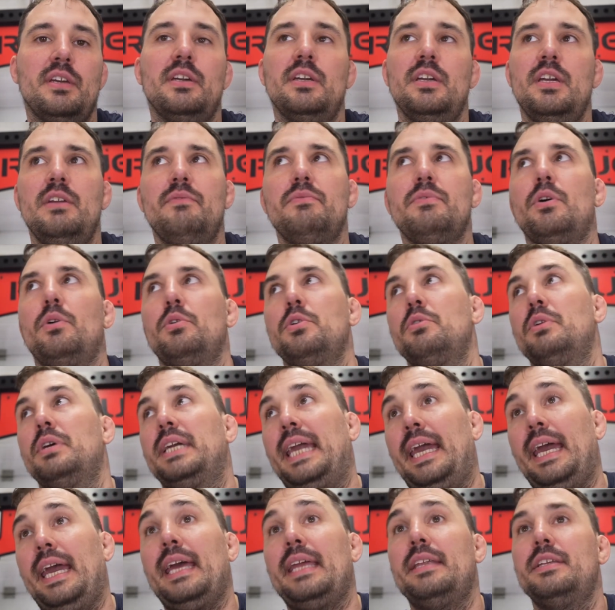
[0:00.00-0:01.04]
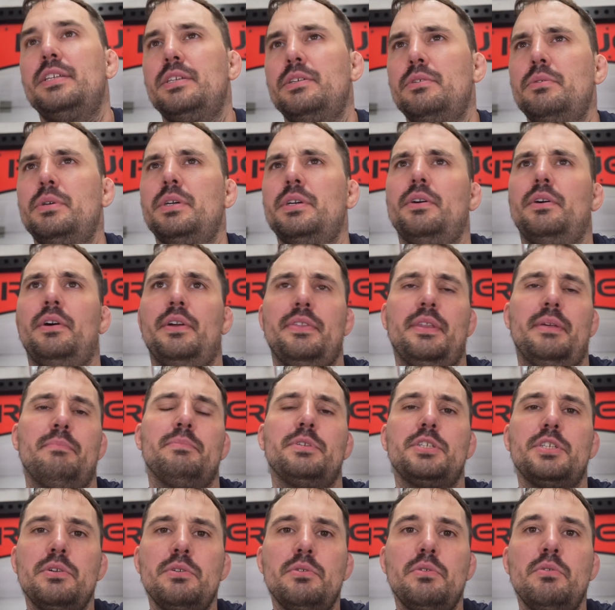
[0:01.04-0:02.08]
even though you can do it on them
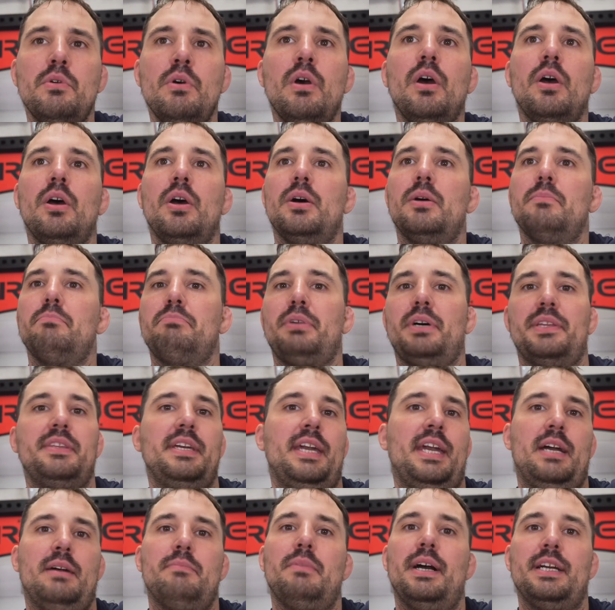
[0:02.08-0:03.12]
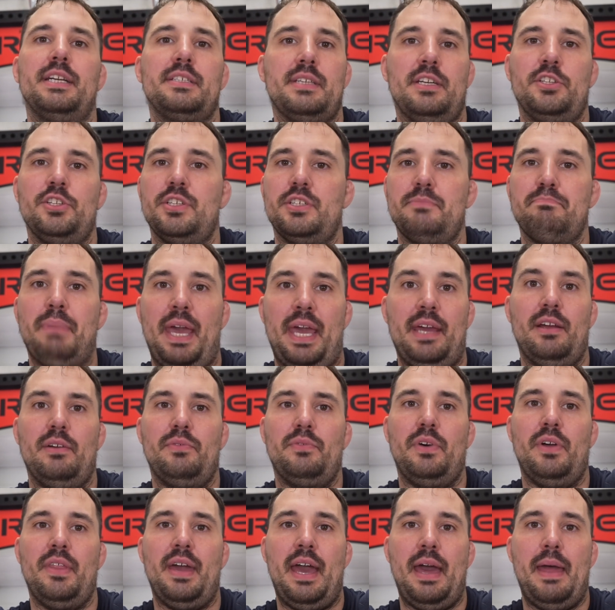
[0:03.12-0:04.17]
too, but the air bikes are just better
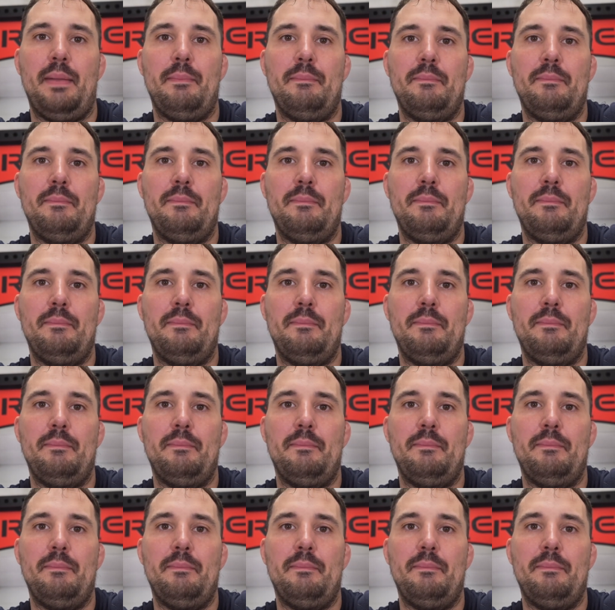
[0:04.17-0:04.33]
for that.